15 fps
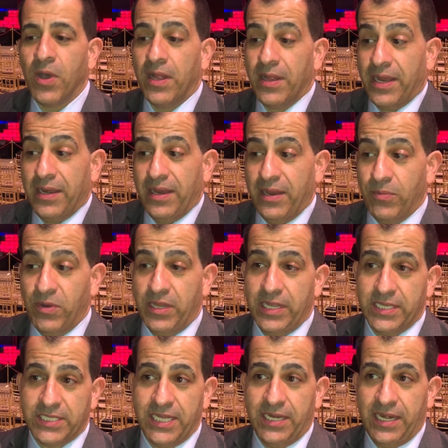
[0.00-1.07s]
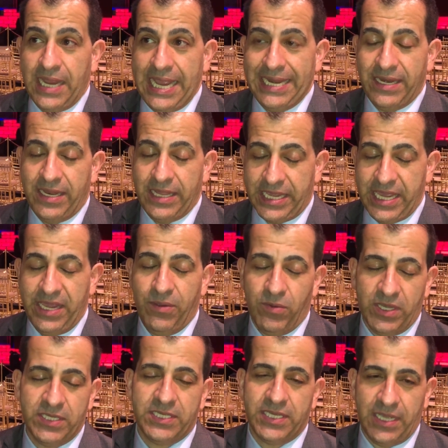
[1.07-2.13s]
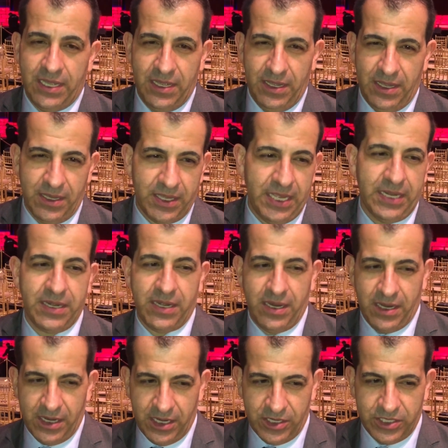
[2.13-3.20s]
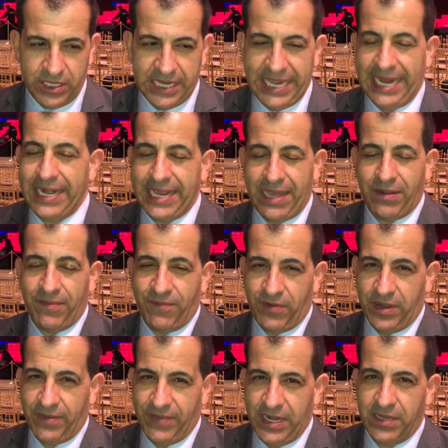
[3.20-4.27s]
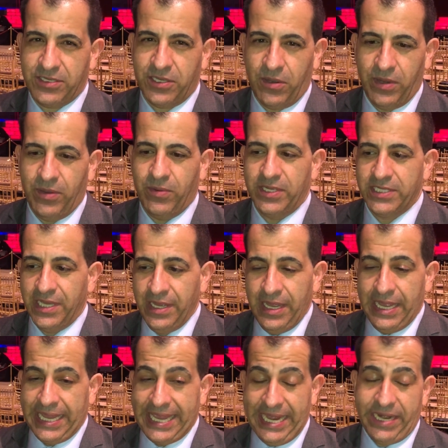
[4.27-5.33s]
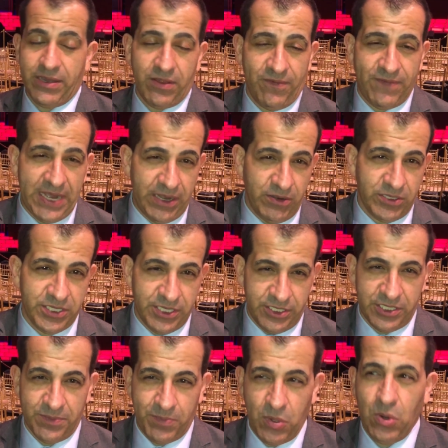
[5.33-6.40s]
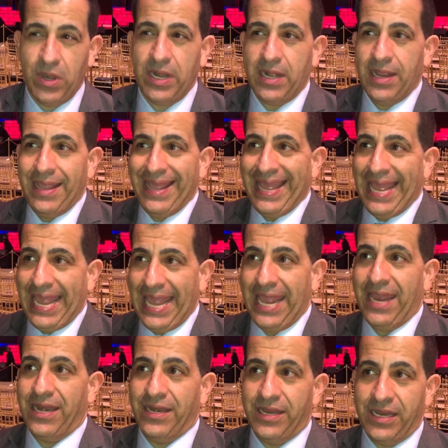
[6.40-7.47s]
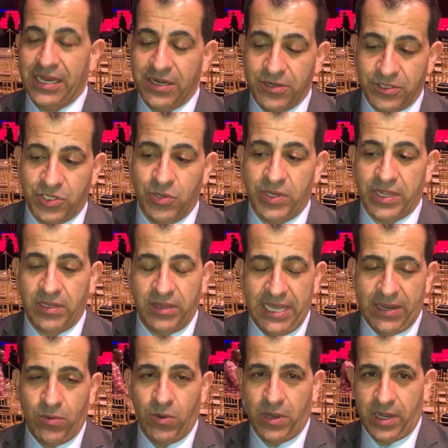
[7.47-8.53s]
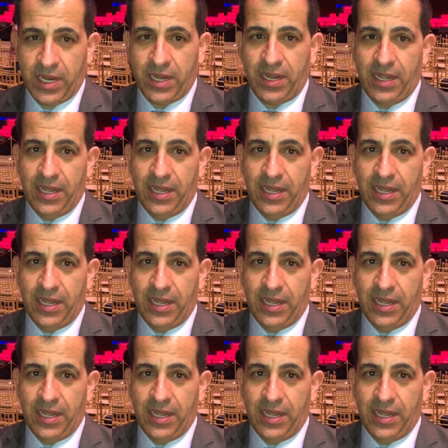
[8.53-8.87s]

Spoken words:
Well, it really is, and the key was, again, getting out in front of it. So it was getting all the fighters to support and, doing the legwork